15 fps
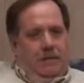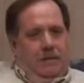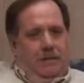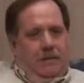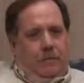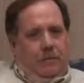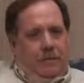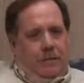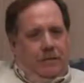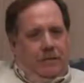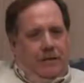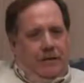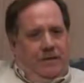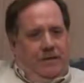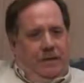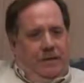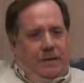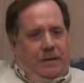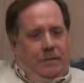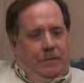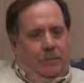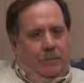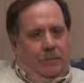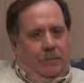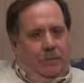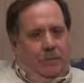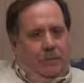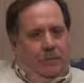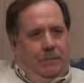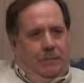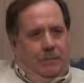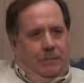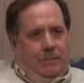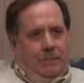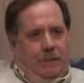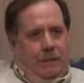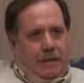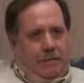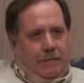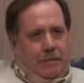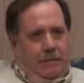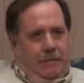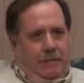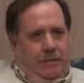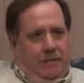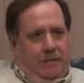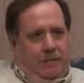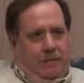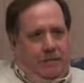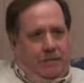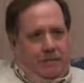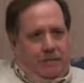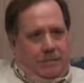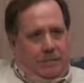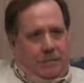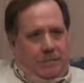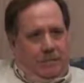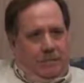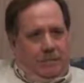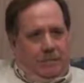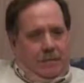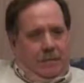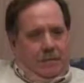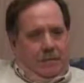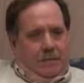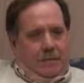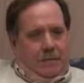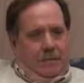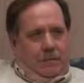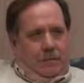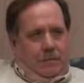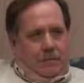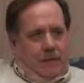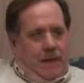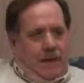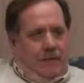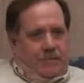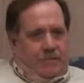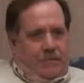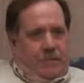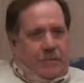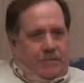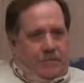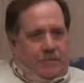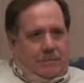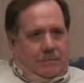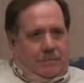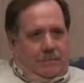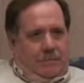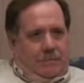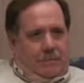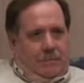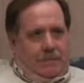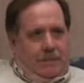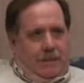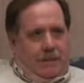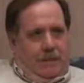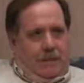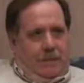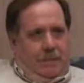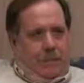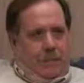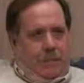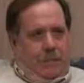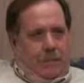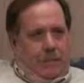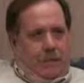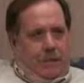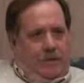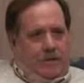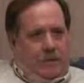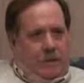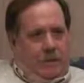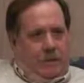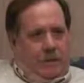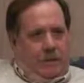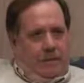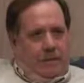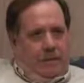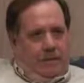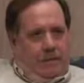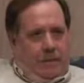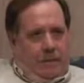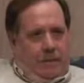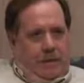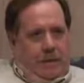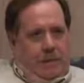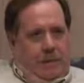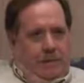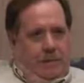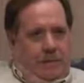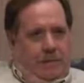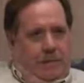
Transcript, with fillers: So if we're teaching people how to protect ourselves with hazmat, and any money that we generate from that,